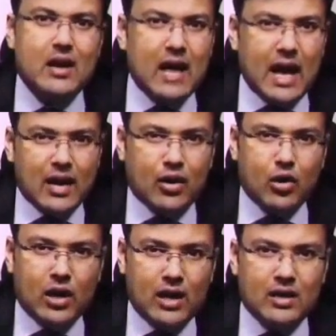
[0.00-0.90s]

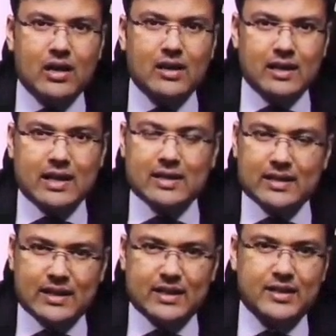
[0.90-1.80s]
Alcohol, there are
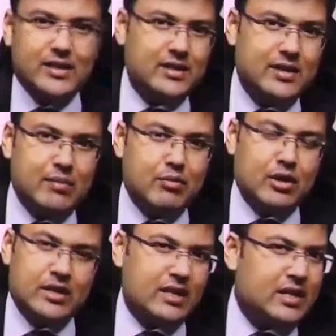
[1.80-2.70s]
secretions
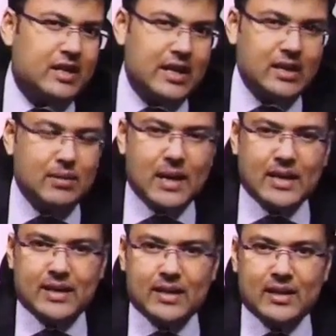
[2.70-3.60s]
deposited in the
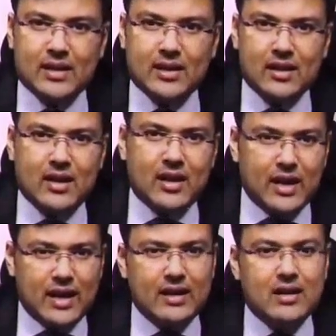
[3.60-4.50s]
pancreatic duct.
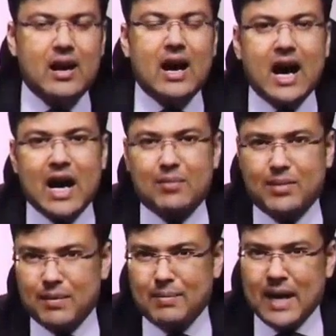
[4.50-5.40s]
In
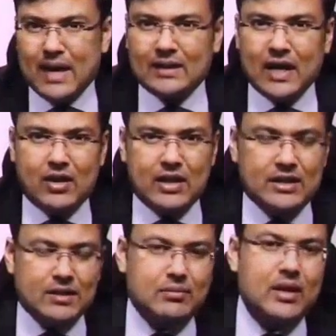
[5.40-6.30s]

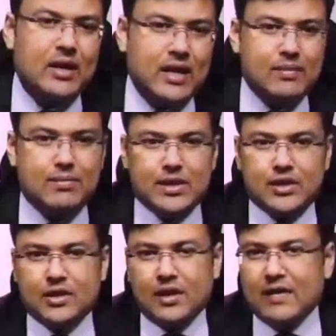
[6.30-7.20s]
hyperparathyroidism, in
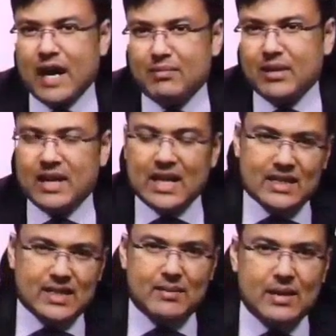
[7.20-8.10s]
patients of
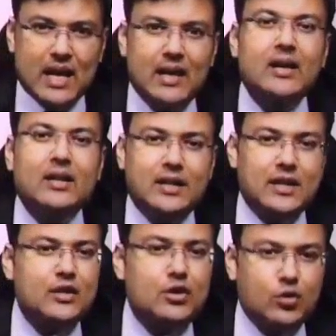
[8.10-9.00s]
hypercalcemia, there
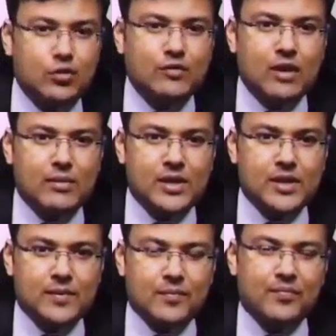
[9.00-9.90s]
is stone
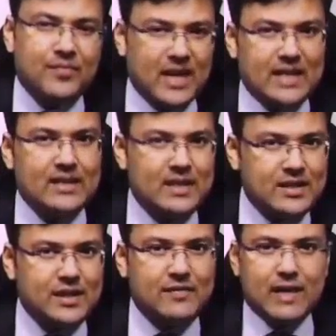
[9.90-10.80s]
formation. In
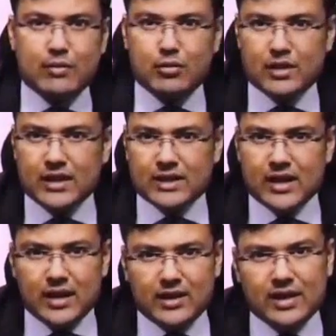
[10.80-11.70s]
cystic fibrosis,
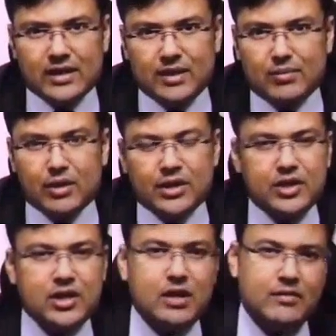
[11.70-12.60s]
there is
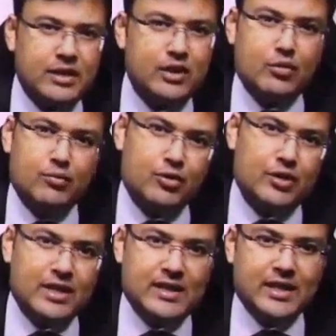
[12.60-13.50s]
deposition of
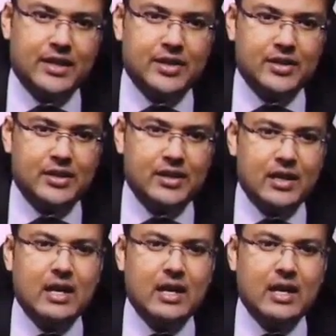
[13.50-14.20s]
seromucinous secretions.